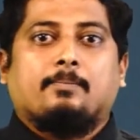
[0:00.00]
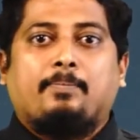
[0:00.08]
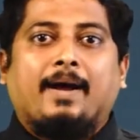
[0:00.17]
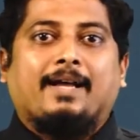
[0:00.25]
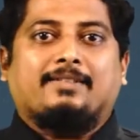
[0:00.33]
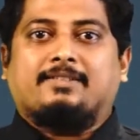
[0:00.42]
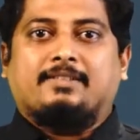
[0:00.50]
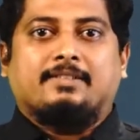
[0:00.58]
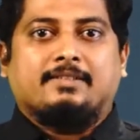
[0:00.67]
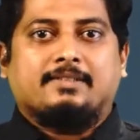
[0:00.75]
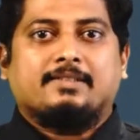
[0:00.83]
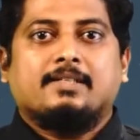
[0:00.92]
Past
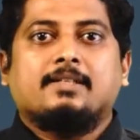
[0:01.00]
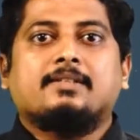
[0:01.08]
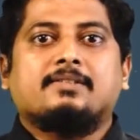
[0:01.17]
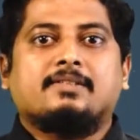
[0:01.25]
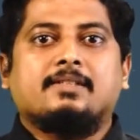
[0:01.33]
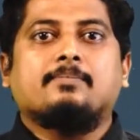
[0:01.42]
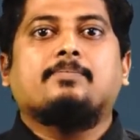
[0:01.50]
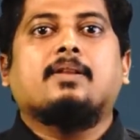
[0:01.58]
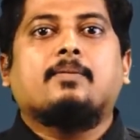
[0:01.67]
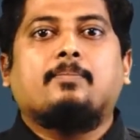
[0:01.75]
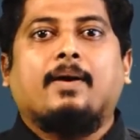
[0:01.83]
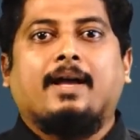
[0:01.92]
tense,
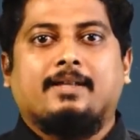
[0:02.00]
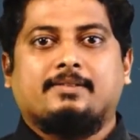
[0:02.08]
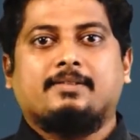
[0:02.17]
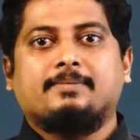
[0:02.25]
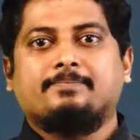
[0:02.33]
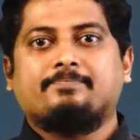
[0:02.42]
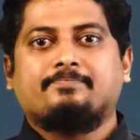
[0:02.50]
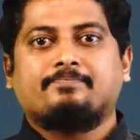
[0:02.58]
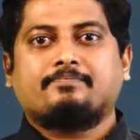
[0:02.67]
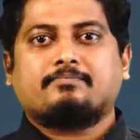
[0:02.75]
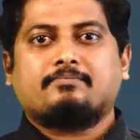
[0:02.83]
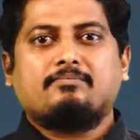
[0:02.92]
simple past.
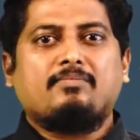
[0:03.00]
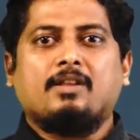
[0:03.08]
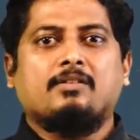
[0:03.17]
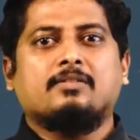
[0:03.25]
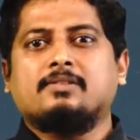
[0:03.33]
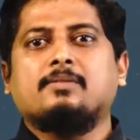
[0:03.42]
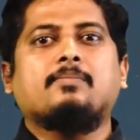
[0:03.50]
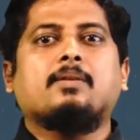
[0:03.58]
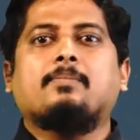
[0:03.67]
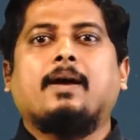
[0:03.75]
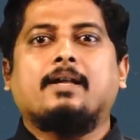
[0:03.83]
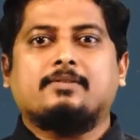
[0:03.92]
The
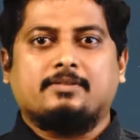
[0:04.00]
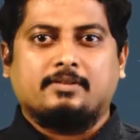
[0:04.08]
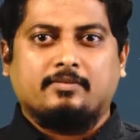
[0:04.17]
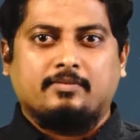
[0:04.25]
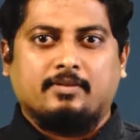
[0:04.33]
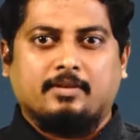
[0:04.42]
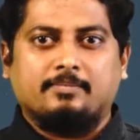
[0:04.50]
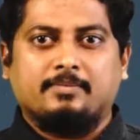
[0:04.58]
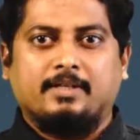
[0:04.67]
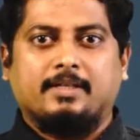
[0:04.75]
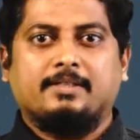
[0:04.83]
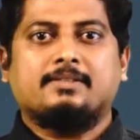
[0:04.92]
simple past is a verb
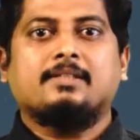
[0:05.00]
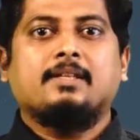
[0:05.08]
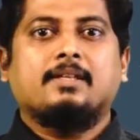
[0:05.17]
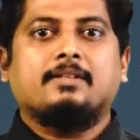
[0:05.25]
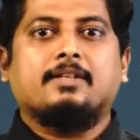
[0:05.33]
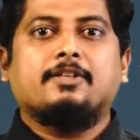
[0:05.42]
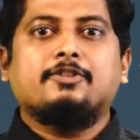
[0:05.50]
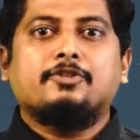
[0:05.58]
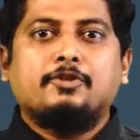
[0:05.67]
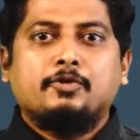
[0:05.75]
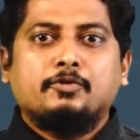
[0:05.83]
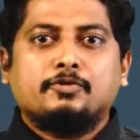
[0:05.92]
tense that is
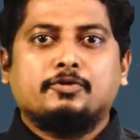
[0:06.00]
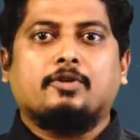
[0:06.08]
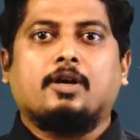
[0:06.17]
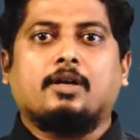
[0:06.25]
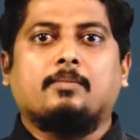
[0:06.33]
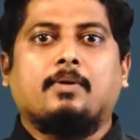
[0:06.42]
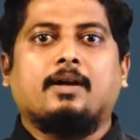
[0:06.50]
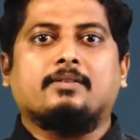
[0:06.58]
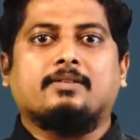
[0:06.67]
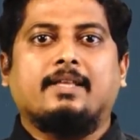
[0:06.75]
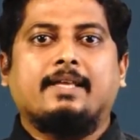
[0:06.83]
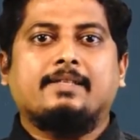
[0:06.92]
used to talk
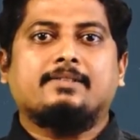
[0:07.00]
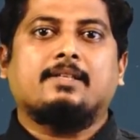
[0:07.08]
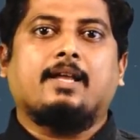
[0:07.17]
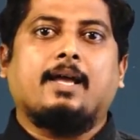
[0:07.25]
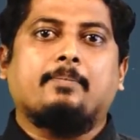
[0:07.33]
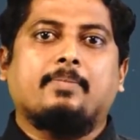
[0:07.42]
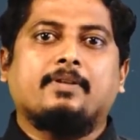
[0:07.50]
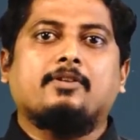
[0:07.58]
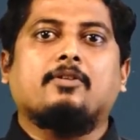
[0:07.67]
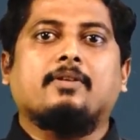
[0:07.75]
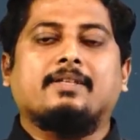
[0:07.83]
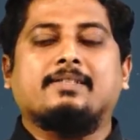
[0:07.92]
about things that happened
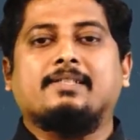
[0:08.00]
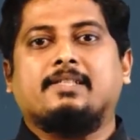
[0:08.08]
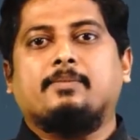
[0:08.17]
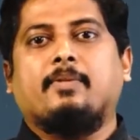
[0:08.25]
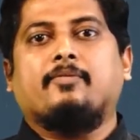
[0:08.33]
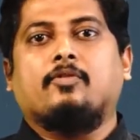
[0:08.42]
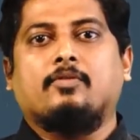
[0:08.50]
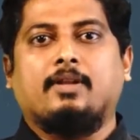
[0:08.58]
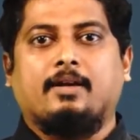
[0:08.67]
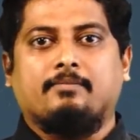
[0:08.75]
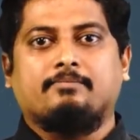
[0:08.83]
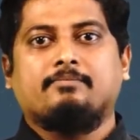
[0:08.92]
or existed before
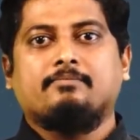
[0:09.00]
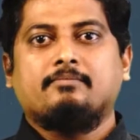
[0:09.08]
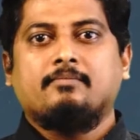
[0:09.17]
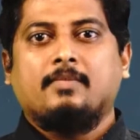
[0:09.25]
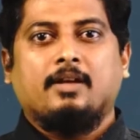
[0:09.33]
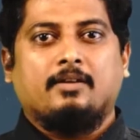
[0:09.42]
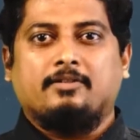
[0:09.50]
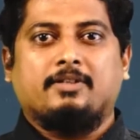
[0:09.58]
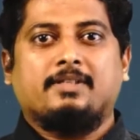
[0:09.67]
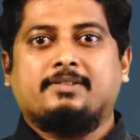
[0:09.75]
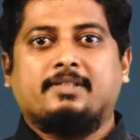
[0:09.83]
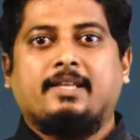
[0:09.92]
now.
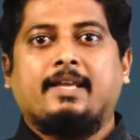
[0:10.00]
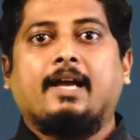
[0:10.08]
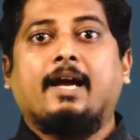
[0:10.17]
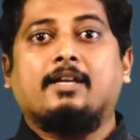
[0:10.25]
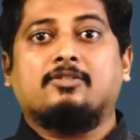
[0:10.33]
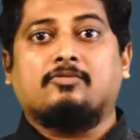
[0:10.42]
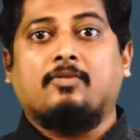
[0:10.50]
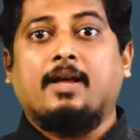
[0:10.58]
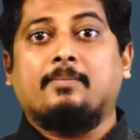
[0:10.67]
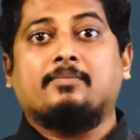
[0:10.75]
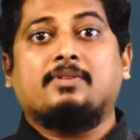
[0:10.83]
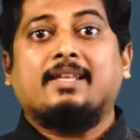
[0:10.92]
Yesterday I
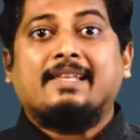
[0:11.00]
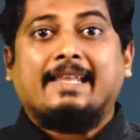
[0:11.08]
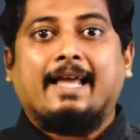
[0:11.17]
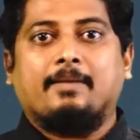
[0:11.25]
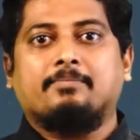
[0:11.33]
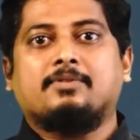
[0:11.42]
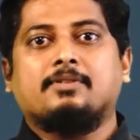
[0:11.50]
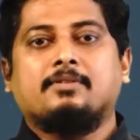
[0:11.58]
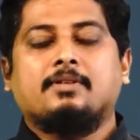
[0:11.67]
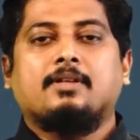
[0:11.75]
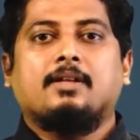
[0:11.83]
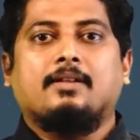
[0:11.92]
swam 10 laps.
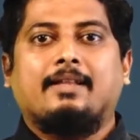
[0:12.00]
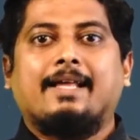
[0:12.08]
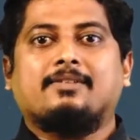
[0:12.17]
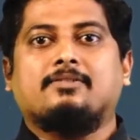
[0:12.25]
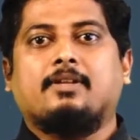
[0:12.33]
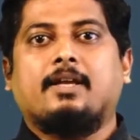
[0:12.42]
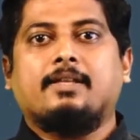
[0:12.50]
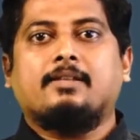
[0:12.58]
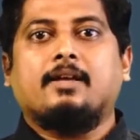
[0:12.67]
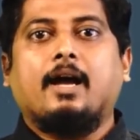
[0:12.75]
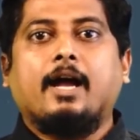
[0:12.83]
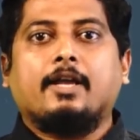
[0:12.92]
Last night
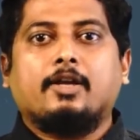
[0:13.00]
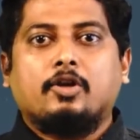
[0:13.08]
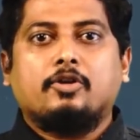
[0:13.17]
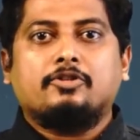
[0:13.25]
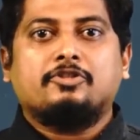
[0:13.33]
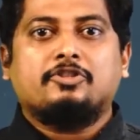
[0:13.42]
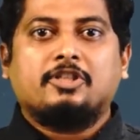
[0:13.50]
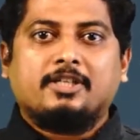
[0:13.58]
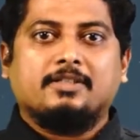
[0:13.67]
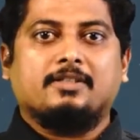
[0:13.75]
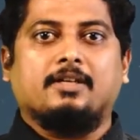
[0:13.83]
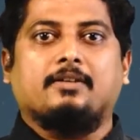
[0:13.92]
I cooked
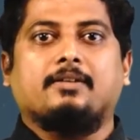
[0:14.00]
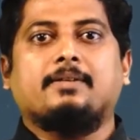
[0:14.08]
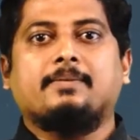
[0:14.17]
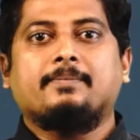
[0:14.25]
chicken curry.